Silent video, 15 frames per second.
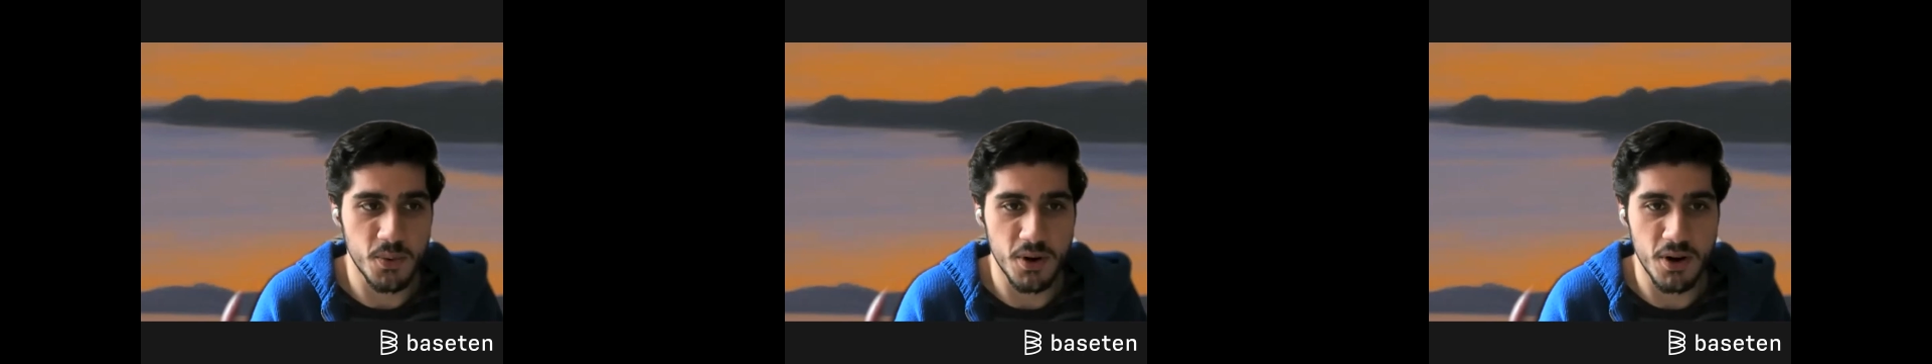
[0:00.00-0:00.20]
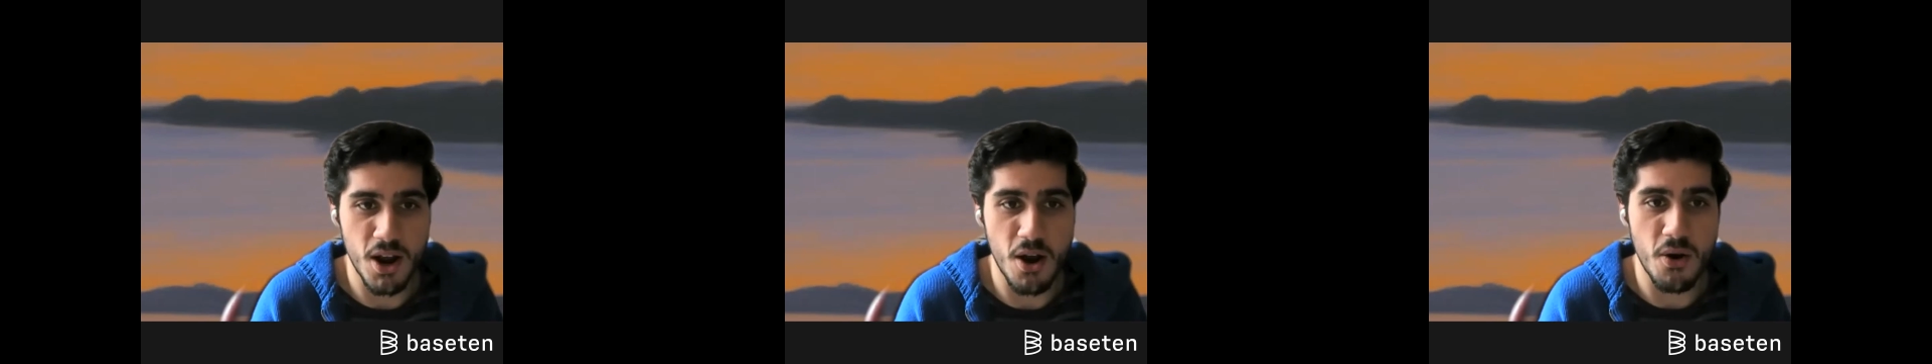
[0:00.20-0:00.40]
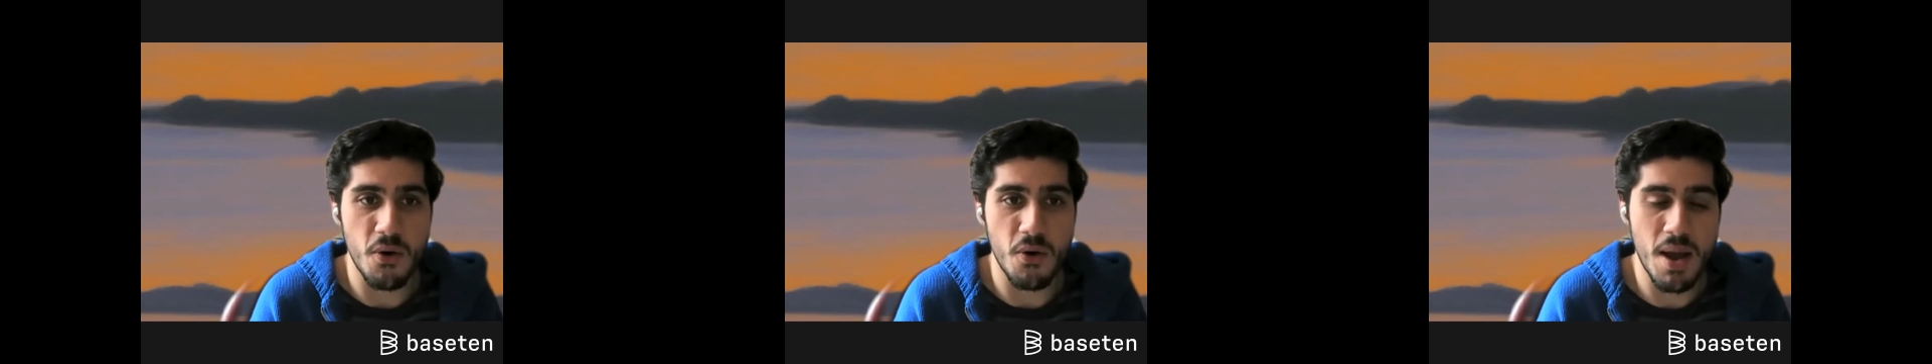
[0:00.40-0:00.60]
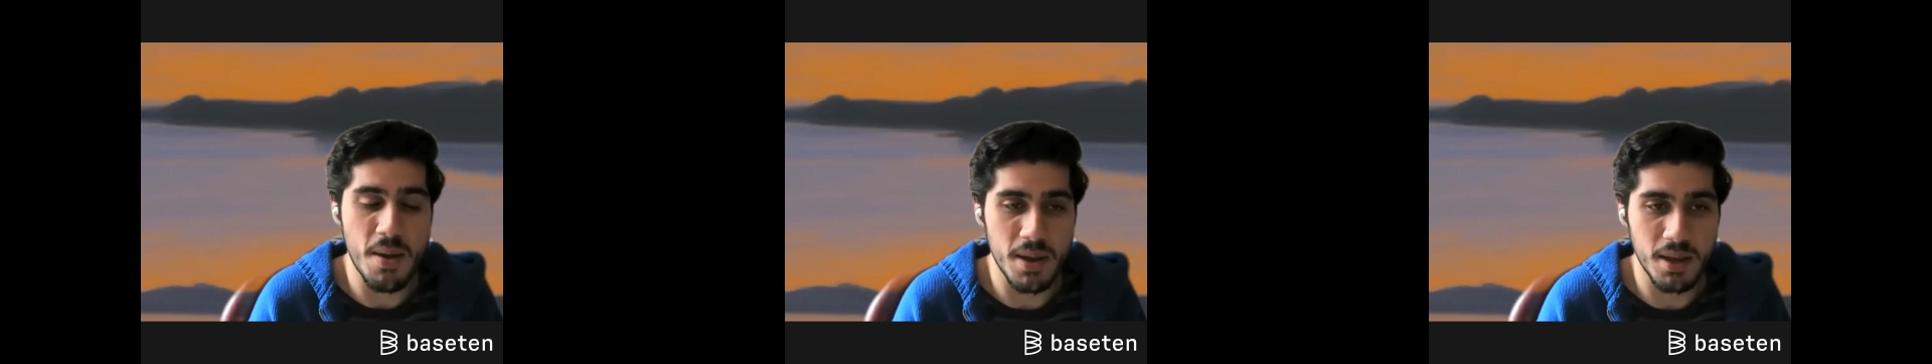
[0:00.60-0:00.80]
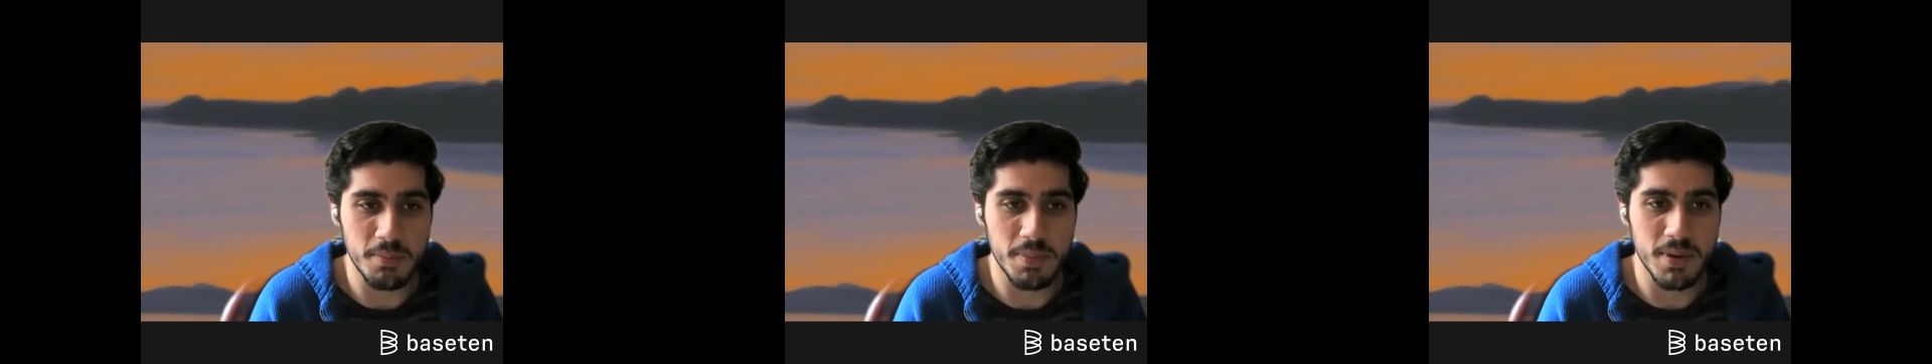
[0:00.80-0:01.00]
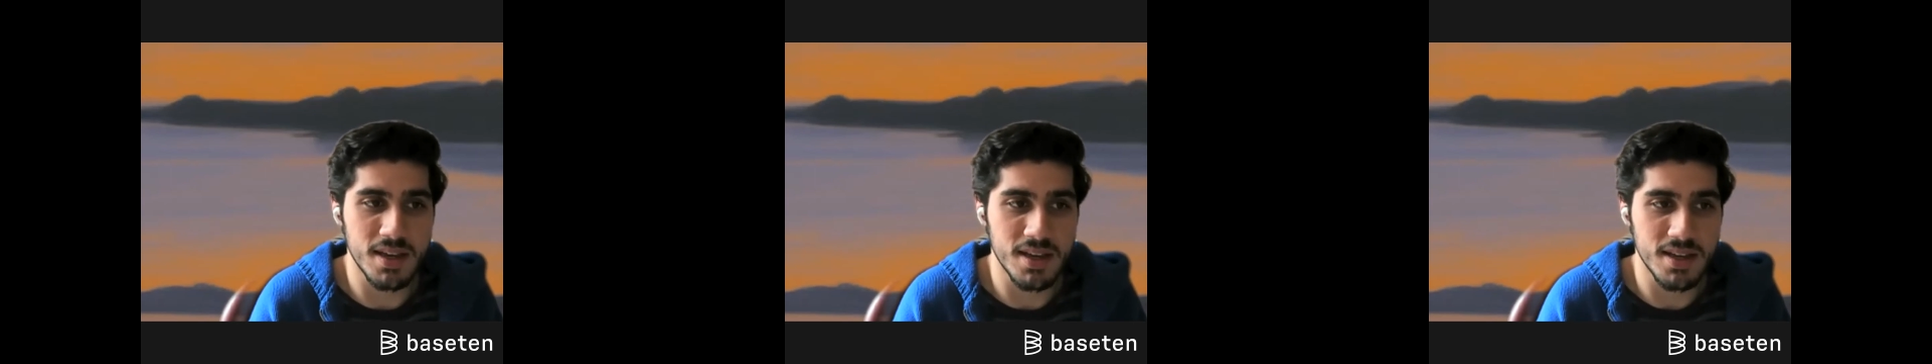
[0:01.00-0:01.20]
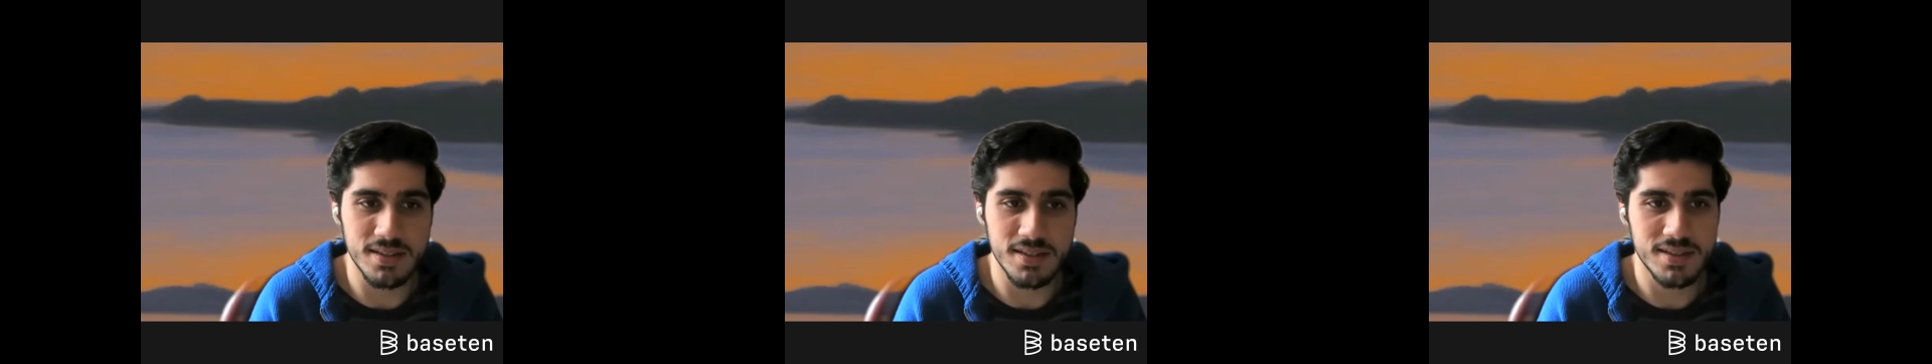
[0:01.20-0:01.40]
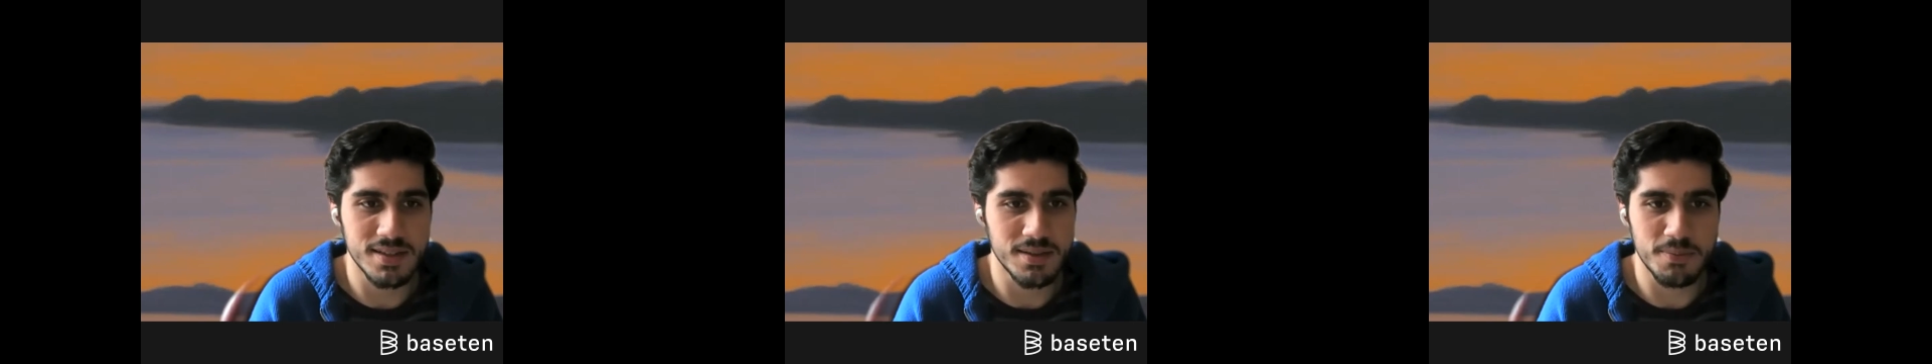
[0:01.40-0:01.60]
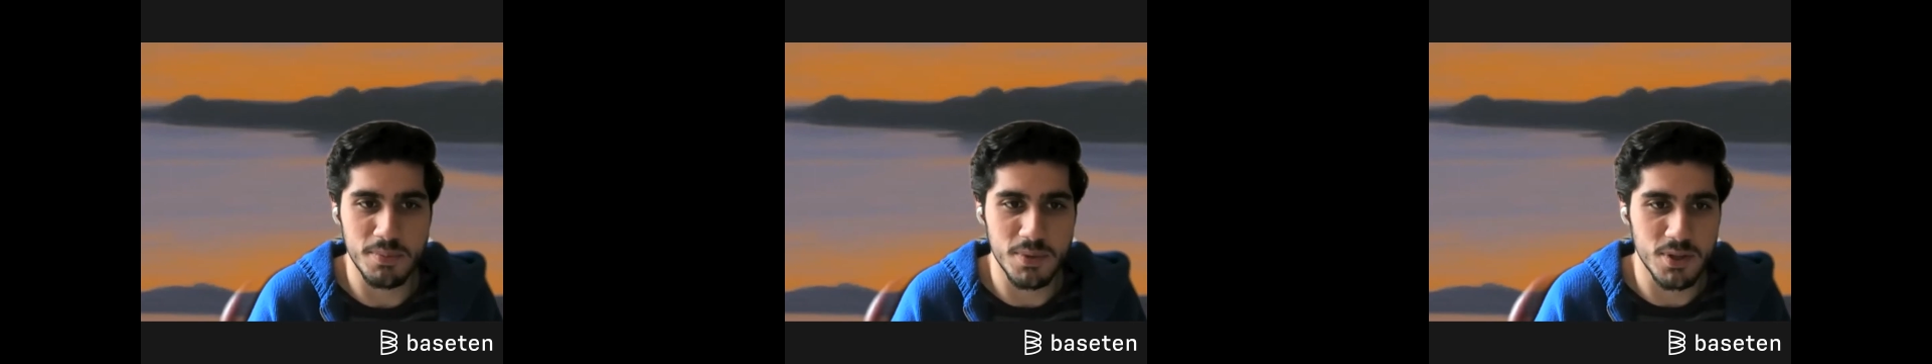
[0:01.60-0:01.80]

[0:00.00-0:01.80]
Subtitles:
were OOM because